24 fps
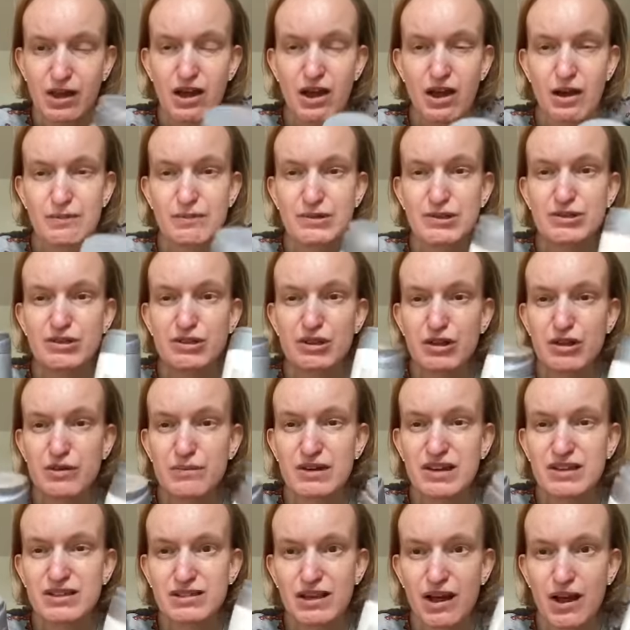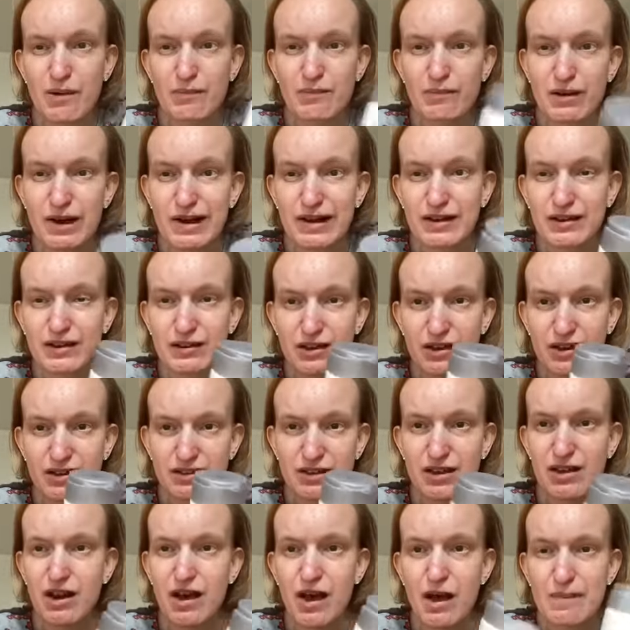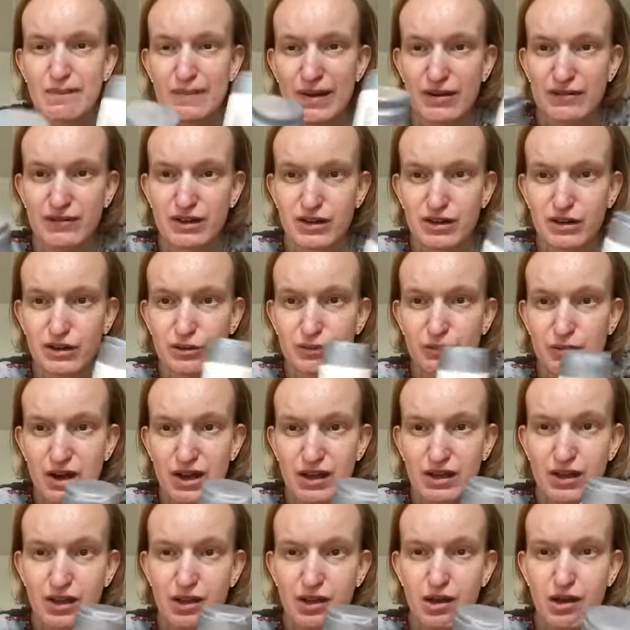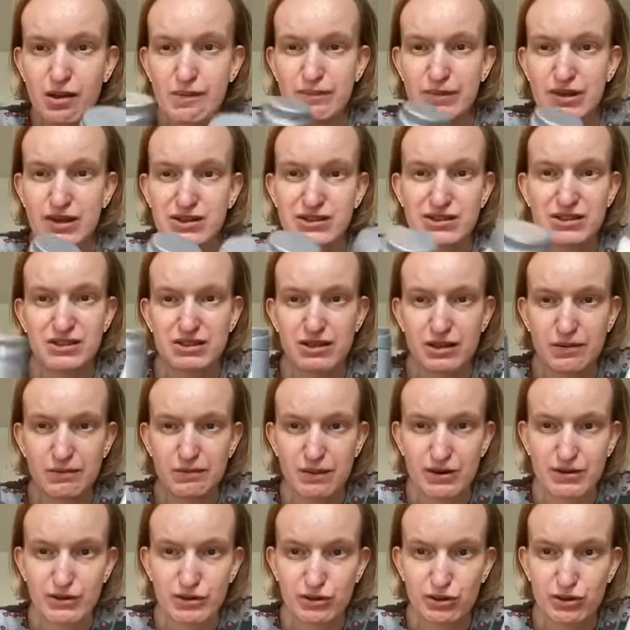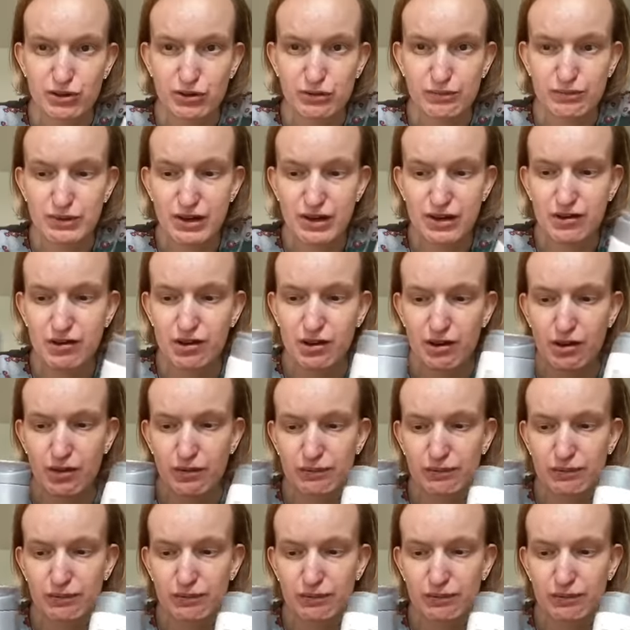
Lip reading: I'm presuming it's Amway as in American way because it's an American company,